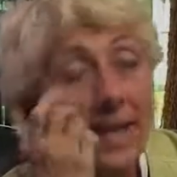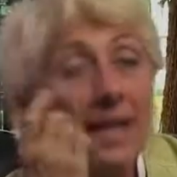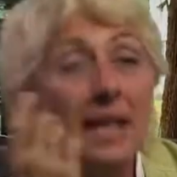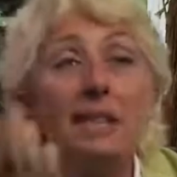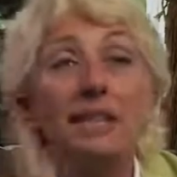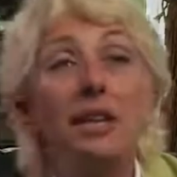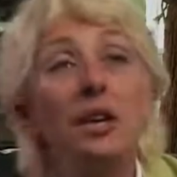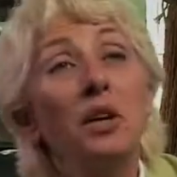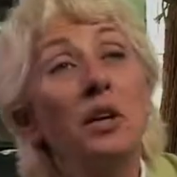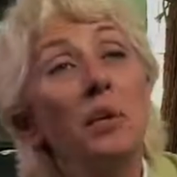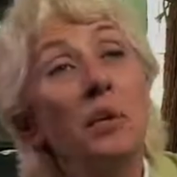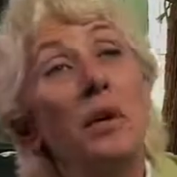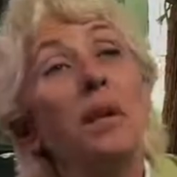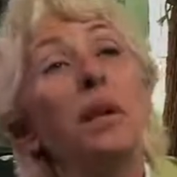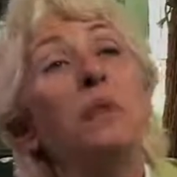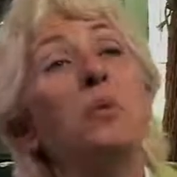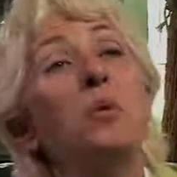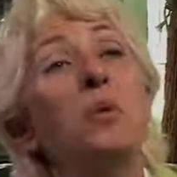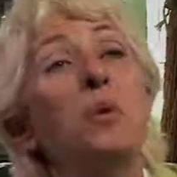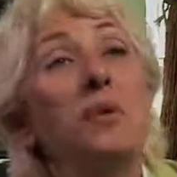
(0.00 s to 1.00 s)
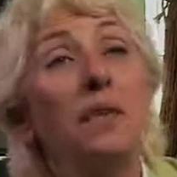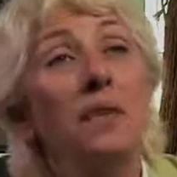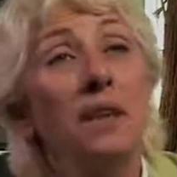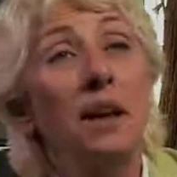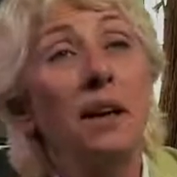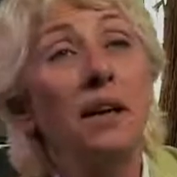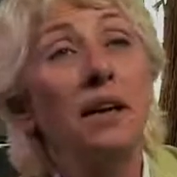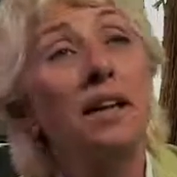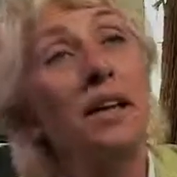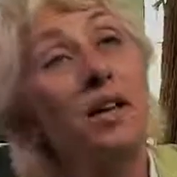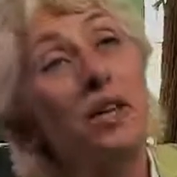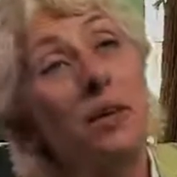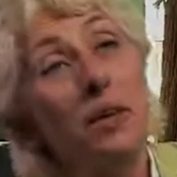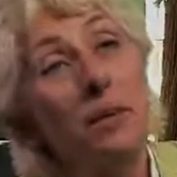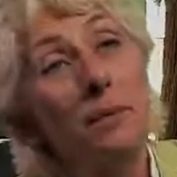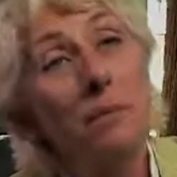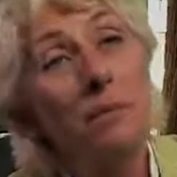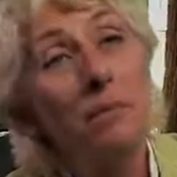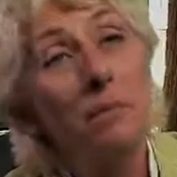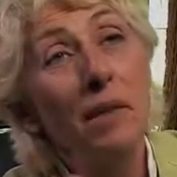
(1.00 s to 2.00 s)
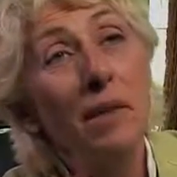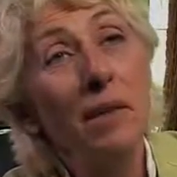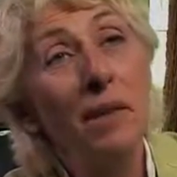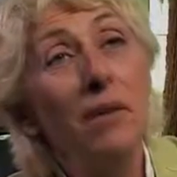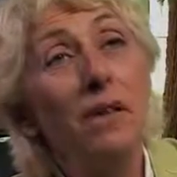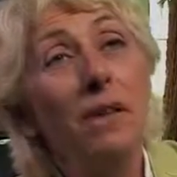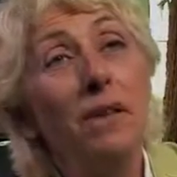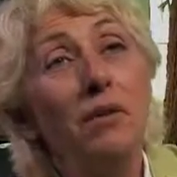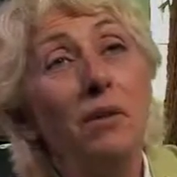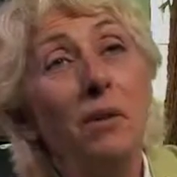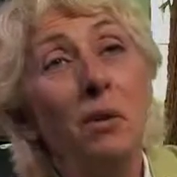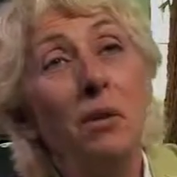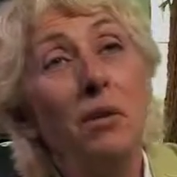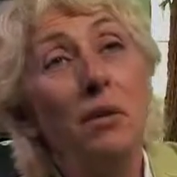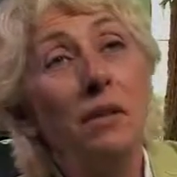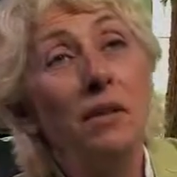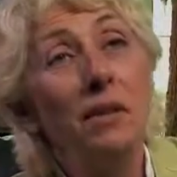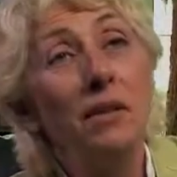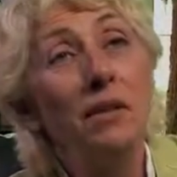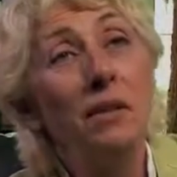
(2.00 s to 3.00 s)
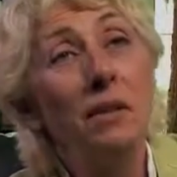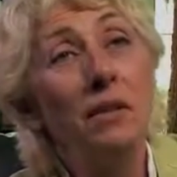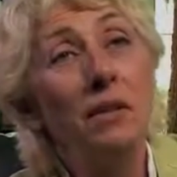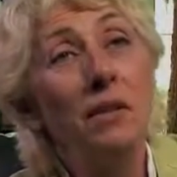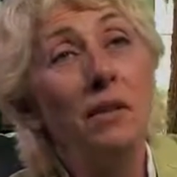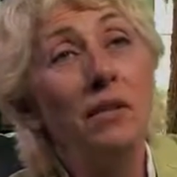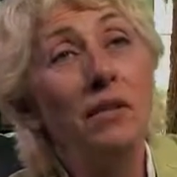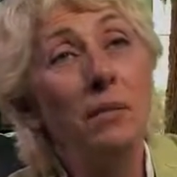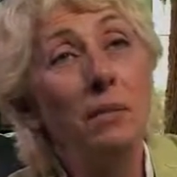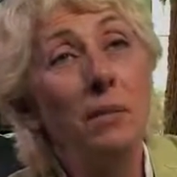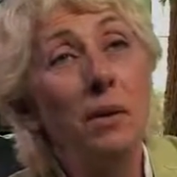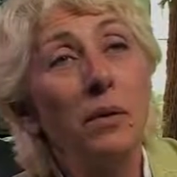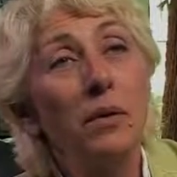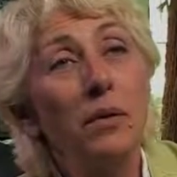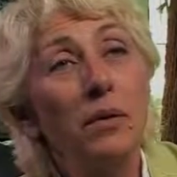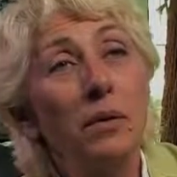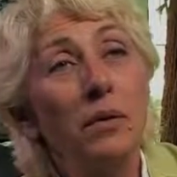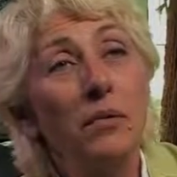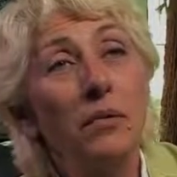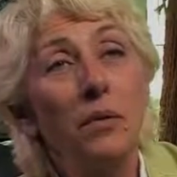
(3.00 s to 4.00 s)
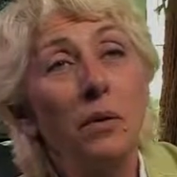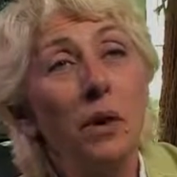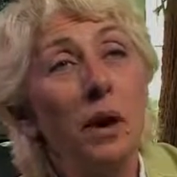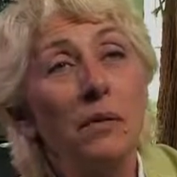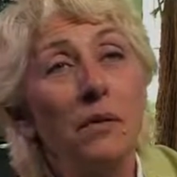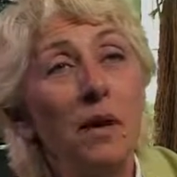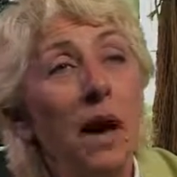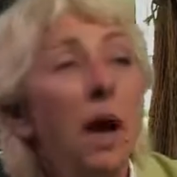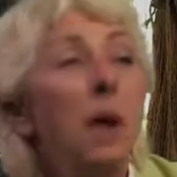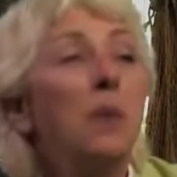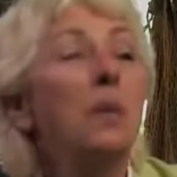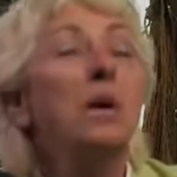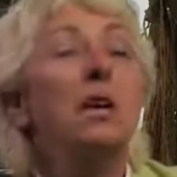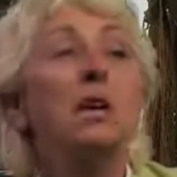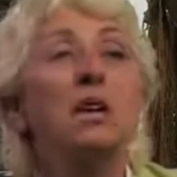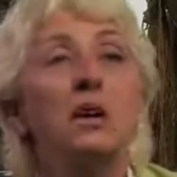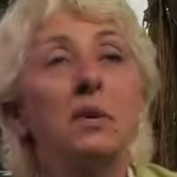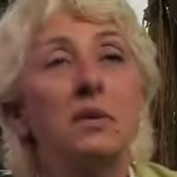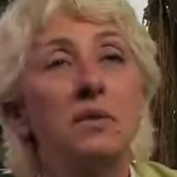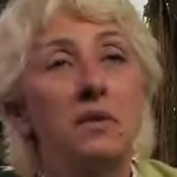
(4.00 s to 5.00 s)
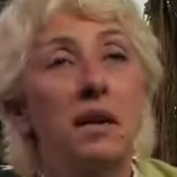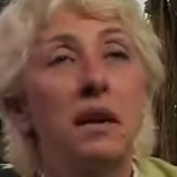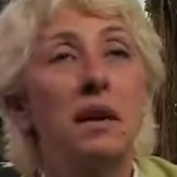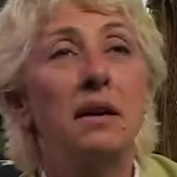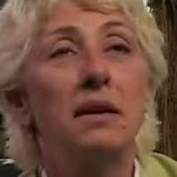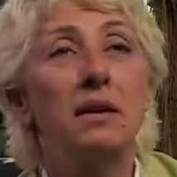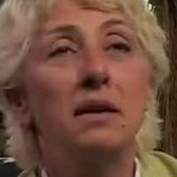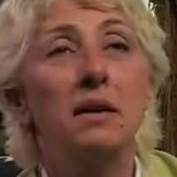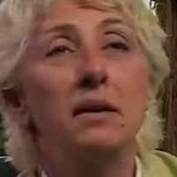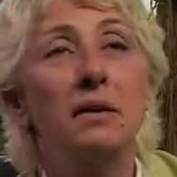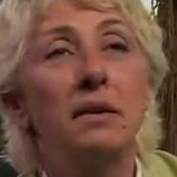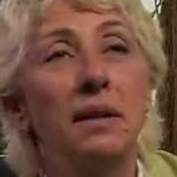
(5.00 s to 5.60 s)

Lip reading: I can't tell you any more than that. He could give you all the details, I suppose, of how he knows that.